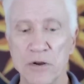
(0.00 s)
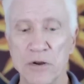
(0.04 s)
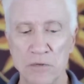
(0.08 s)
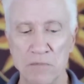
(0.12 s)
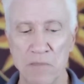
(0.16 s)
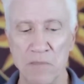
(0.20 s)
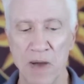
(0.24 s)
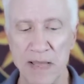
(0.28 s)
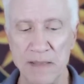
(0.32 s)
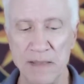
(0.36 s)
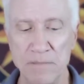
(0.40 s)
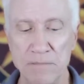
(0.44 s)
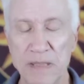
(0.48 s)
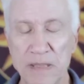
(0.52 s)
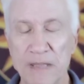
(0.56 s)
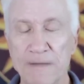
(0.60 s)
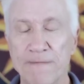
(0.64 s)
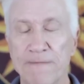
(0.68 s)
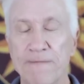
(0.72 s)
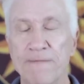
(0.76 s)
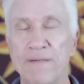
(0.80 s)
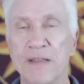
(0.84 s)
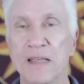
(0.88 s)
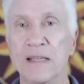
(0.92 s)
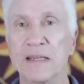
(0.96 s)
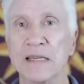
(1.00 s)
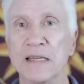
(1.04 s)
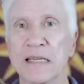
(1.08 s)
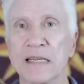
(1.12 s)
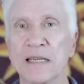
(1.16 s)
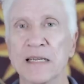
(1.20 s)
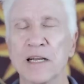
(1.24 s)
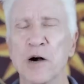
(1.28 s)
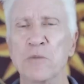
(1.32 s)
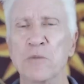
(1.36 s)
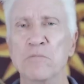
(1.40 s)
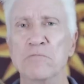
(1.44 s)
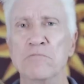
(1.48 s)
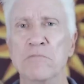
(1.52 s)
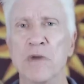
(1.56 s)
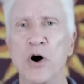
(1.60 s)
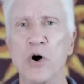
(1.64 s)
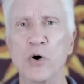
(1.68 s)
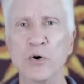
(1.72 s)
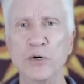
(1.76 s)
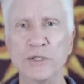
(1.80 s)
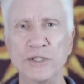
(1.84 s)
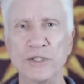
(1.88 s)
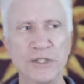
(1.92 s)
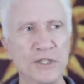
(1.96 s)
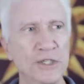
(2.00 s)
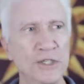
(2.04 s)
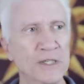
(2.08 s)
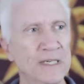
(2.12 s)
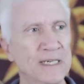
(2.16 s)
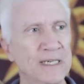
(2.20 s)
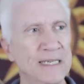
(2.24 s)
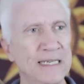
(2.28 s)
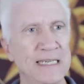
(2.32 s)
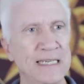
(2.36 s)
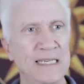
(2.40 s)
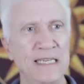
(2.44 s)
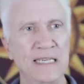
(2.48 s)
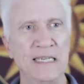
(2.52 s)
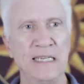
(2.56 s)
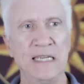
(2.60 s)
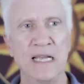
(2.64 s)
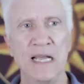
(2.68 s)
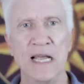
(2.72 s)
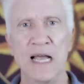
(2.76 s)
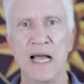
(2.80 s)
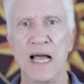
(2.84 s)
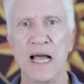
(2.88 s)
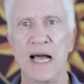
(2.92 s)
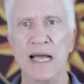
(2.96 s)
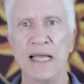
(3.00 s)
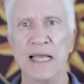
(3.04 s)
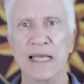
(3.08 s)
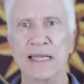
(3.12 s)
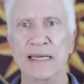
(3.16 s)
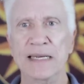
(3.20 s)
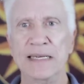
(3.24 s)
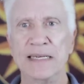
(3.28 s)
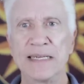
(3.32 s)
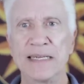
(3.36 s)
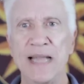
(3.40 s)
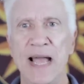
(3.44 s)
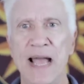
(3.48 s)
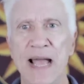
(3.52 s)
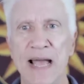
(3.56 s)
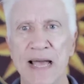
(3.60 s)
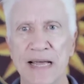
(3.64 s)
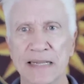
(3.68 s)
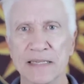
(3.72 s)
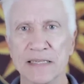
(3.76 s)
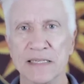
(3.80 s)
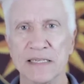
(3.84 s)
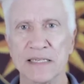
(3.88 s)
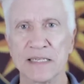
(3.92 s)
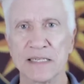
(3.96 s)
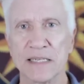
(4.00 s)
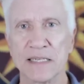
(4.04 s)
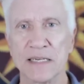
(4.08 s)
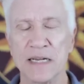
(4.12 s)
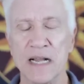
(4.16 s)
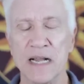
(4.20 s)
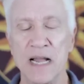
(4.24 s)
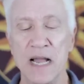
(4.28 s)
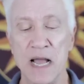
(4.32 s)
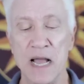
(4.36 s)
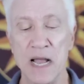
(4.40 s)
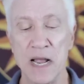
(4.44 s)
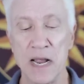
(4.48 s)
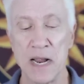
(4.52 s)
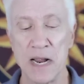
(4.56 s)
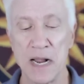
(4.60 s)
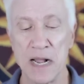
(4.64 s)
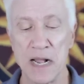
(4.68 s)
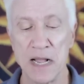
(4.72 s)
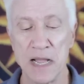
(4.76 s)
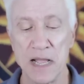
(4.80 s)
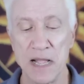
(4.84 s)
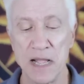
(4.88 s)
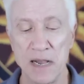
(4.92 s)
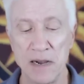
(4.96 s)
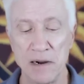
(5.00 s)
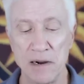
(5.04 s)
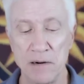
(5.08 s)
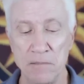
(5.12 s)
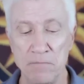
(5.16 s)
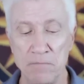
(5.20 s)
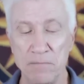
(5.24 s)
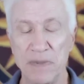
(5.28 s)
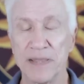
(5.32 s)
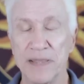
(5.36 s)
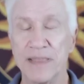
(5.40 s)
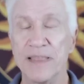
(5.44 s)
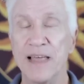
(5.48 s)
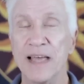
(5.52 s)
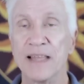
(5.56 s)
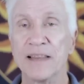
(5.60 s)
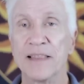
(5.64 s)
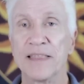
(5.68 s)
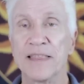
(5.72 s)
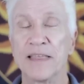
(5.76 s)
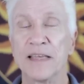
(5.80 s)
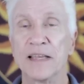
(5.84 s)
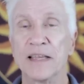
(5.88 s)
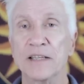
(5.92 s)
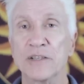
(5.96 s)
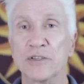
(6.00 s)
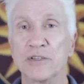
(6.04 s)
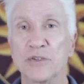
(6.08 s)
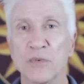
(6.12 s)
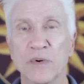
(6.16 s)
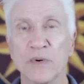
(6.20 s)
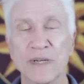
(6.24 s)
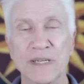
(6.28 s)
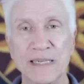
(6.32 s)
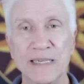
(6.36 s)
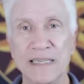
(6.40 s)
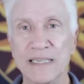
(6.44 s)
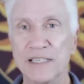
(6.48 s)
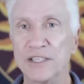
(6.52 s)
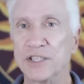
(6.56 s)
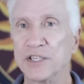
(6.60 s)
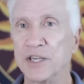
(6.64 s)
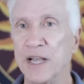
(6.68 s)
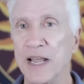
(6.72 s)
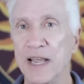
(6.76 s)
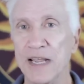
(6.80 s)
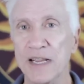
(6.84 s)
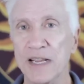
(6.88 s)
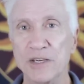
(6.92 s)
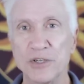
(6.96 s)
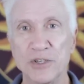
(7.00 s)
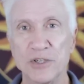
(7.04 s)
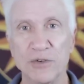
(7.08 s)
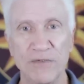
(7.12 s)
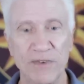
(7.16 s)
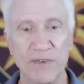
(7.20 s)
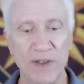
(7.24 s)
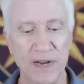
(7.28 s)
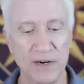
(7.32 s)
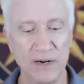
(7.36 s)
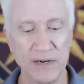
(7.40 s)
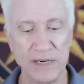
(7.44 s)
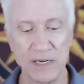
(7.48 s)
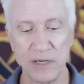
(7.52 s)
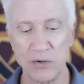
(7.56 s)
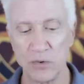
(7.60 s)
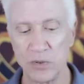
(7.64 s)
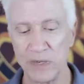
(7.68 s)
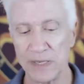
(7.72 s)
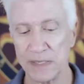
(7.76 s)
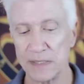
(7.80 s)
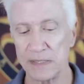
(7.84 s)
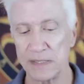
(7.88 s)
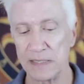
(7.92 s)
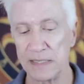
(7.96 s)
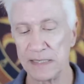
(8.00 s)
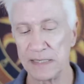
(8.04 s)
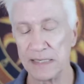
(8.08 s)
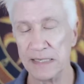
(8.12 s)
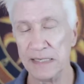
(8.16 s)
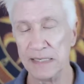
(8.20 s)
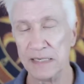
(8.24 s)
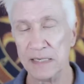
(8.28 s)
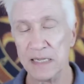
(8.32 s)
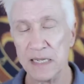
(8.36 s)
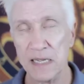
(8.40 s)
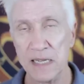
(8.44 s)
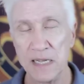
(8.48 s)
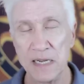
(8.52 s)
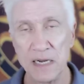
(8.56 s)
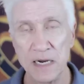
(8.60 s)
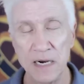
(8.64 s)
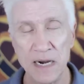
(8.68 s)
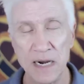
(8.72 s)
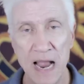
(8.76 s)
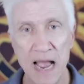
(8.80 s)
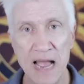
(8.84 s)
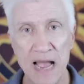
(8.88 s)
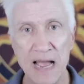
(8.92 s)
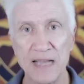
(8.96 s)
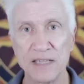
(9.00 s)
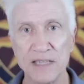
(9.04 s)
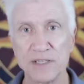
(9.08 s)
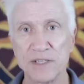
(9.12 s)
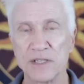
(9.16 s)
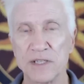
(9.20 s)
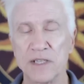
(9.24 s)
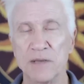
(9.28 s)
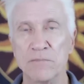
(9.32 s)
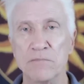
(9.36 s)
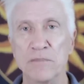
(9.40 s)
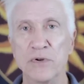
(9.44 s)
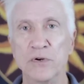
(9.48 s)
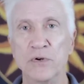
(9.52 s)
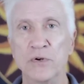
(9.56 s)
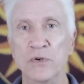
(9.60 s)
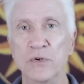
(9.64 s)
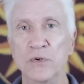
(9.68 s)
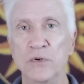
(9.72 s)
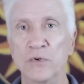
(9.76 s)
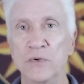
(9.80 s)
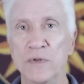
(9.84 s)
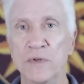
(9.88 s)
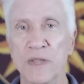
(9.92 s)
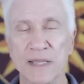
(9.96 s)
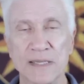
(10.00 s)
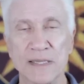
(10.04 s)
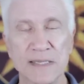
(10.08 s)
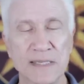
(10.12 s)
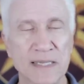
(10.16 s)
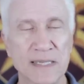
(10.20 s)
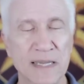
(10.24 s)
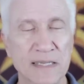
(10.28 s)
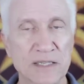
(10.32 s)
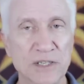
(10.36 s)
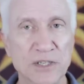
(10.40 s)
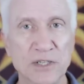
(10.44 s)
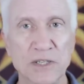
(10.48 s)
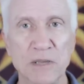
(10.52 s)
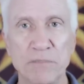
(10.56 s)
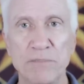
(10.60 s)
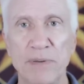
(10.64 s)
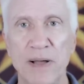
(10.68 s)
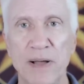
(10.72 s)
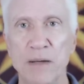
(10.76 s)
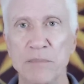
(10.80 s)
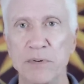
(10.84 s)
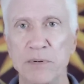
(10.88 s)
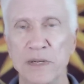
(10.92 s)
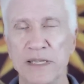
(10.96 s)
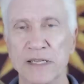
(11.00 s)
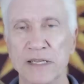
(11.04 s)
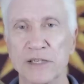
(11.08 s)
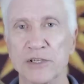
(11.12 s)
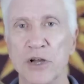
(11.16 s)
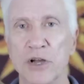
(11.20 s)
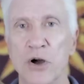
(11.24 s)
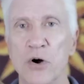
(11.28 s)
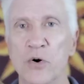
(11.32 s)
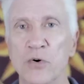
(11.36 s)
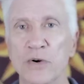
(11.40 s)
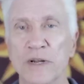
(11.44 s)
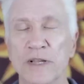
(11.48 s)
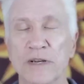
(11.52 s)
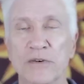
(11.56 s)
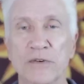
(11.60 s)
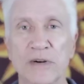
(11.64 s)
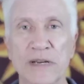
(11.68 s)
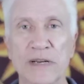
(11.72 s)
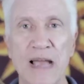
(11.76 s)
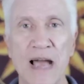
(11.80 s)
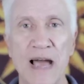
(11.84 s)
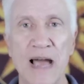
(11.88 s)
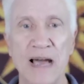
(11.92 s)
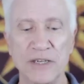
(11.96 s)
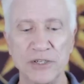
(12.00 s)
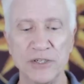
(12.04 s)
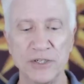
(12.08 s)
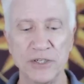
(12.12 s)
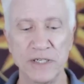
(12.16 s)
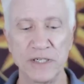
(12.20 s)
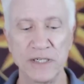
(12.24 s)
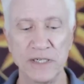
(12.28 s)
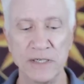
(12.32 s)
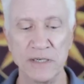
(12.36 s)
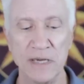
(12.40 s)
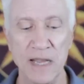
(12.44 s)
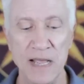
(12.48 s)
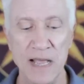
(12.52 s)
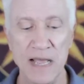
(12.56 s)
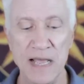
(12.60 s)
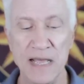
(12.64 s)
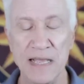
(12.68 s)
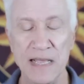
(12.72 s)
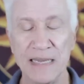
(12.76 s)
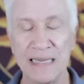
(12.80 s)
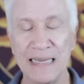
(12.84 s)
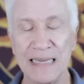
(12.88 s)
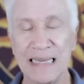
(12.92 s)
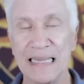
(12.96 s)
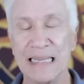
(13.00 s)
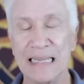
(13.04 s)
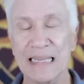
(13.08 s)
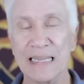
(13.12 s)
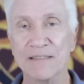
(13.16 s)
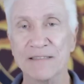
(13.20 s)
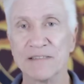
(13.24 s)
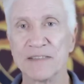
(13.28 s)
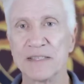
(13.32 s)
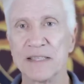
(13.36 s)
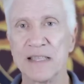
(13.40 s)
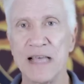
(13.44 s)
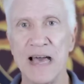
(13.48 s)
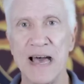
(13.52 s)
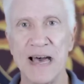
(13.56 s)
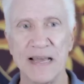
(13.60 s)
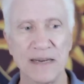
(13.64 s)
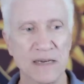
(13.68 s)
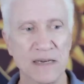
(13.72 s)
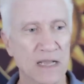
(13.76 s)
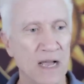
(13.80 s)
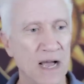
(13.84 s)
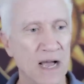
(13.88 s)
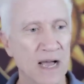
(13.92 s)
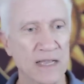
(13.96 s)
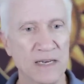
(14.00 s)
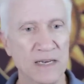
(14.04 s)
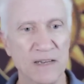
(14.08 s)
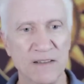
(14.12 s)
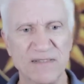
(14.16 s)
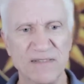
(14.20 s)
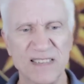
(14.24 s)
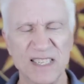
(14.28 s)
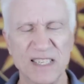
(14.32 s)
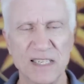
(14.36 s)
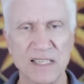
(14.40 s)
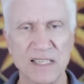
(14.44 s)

might be feeling emotionally intense. But then things really change very quickly as the moon that sets the public tone and reaction leaves that kind of